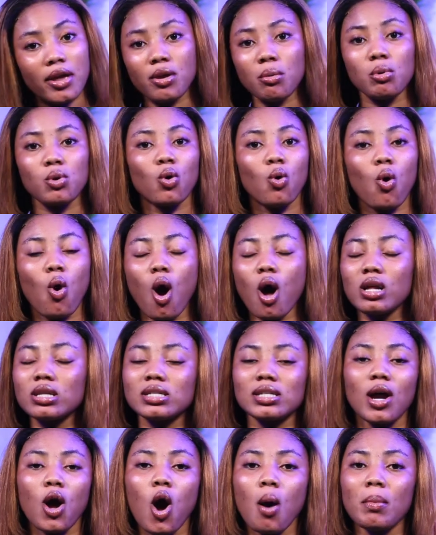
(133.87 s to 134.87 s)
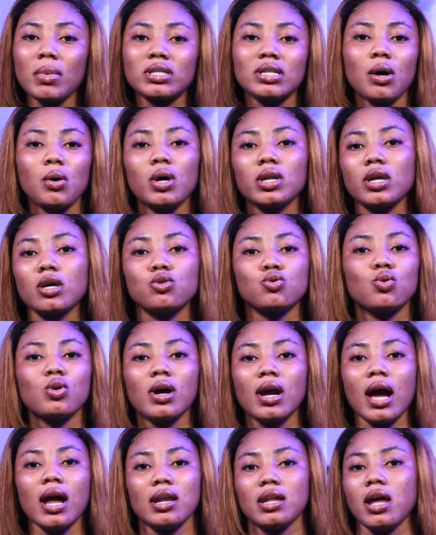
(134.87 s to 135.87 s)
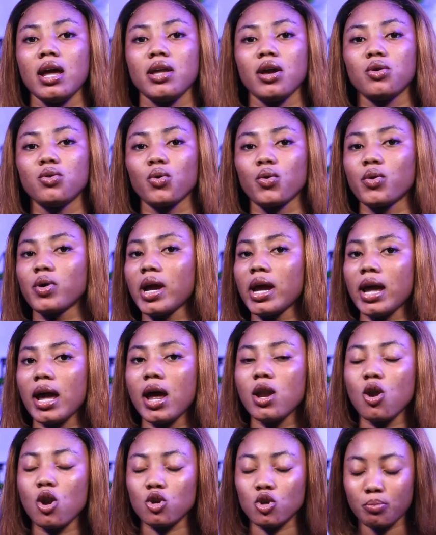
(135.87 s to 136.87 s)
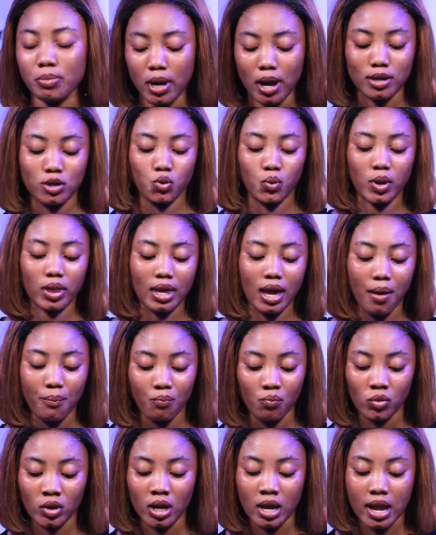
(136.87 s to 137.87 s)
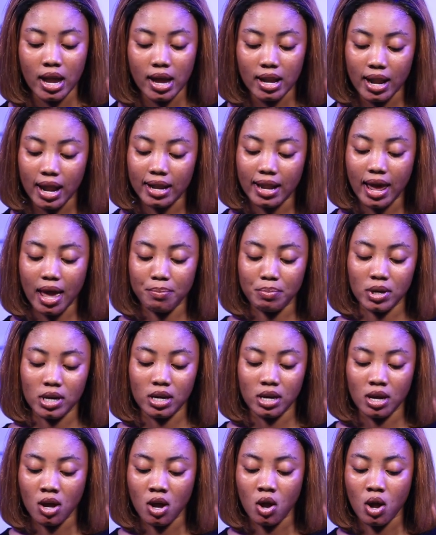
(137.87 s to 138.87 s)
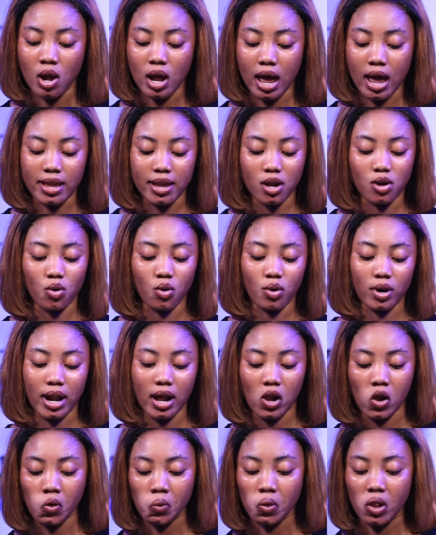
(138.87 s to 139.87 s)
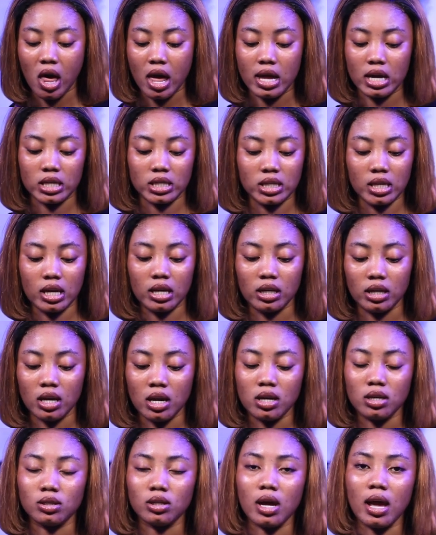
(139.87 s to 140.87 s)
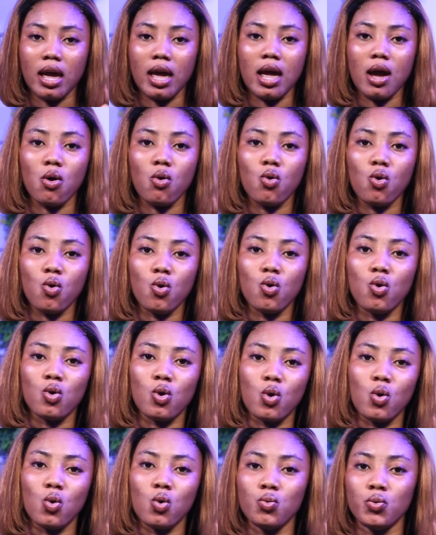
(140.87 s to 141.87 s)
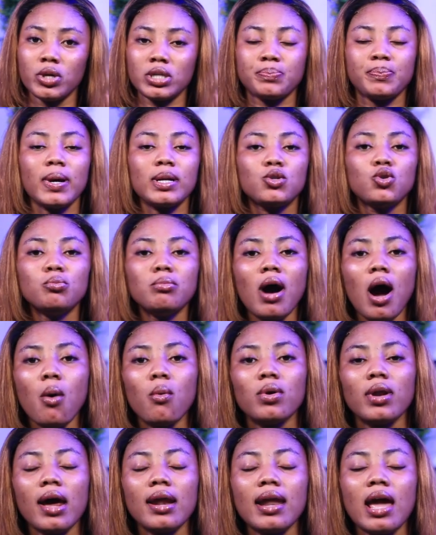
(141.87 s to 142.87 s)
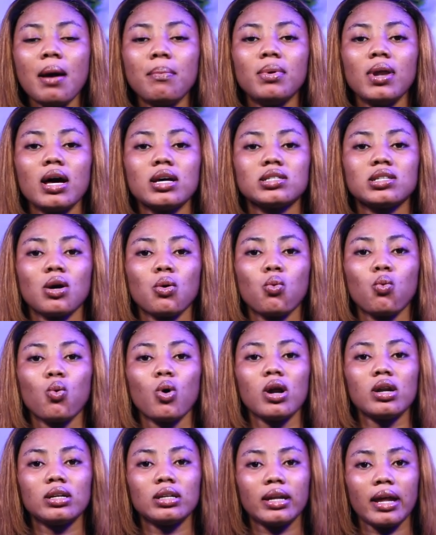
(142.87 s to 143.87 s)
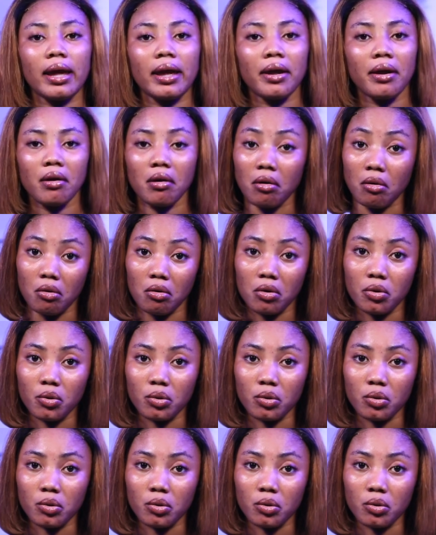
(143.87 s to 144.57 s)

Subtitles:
Yvonne Nelson, aunt, now home, Sarkodie Yvonne Nelson, cat, near no cray, and on the back Twitter. And a dare be, and you know, crack. Say, respect to man wood, and a plus, what the hell?